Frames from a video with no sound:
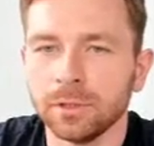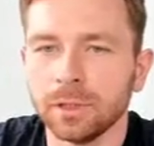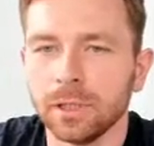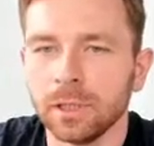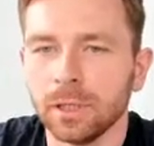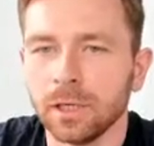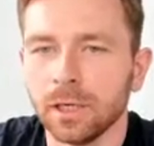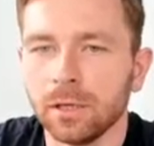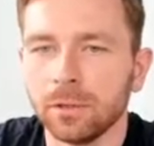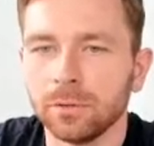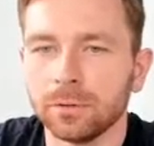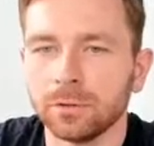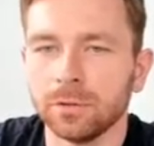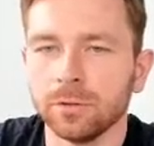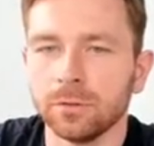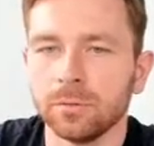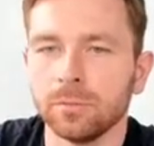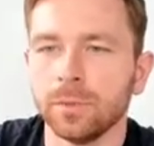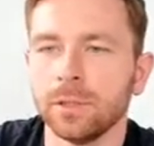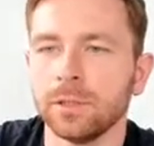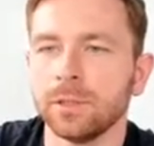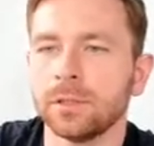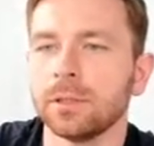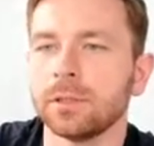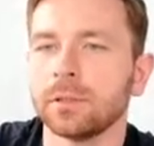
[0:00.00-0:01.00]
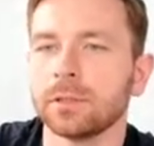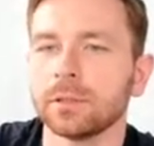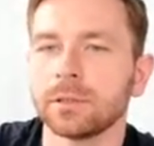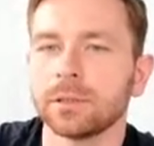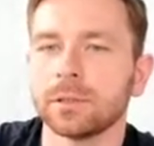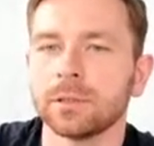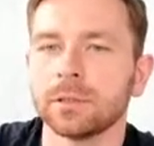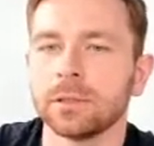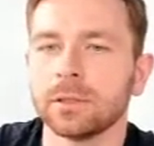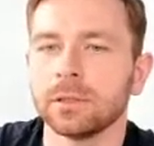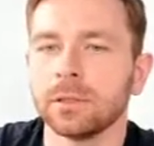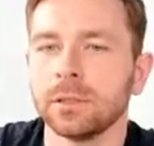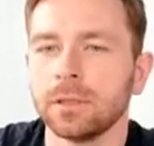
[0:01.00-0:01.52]
the audio
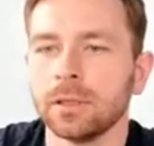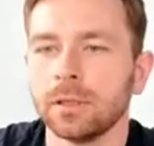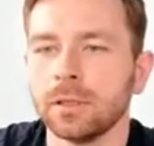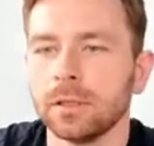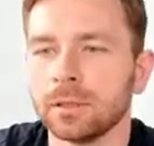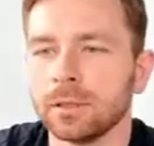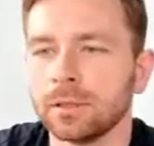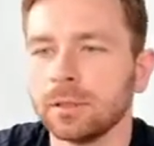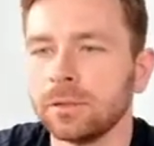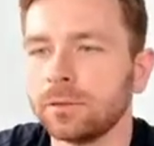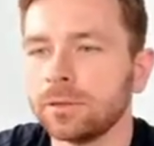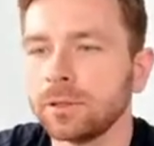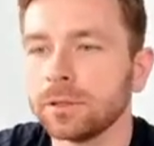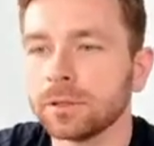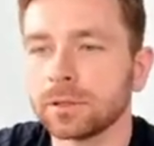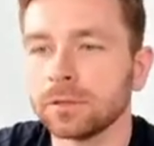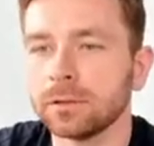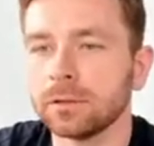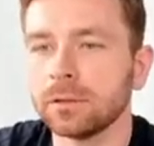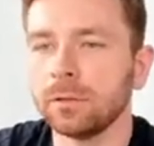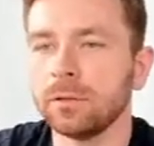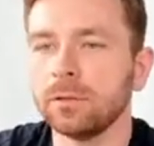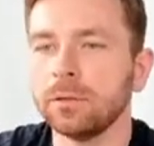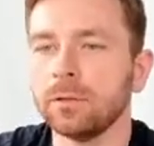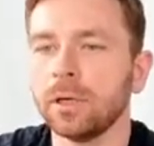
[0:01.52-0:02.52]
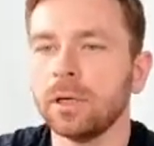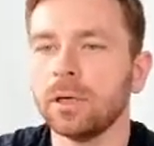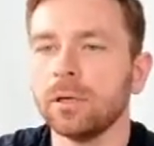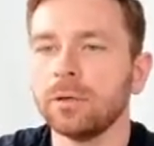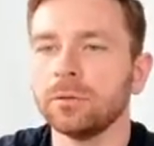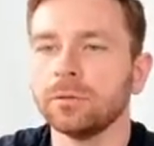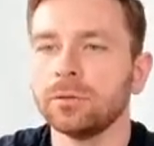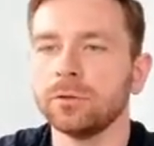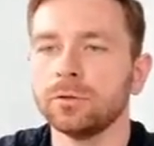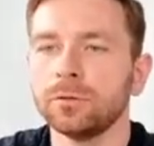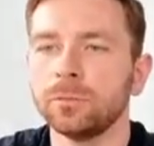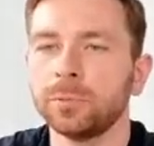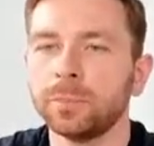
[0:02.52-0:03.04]
meters. There is no
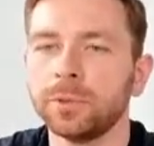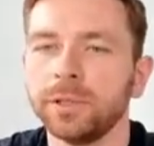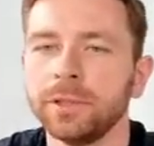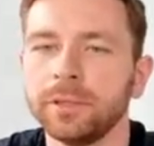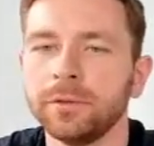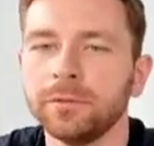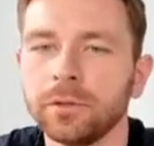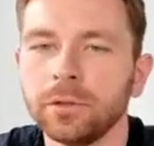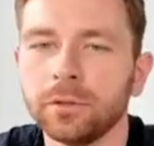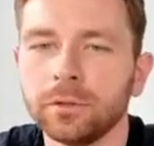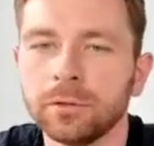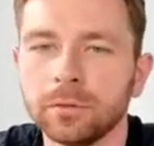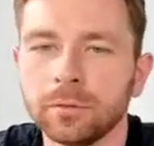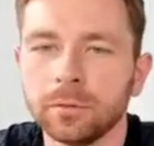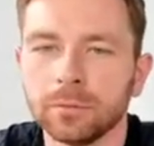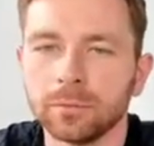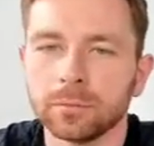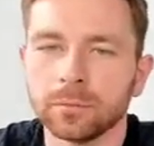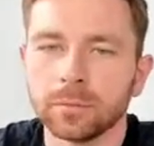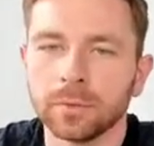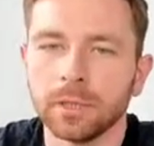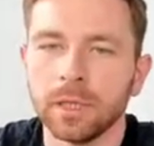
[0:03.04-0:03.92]
audio preview.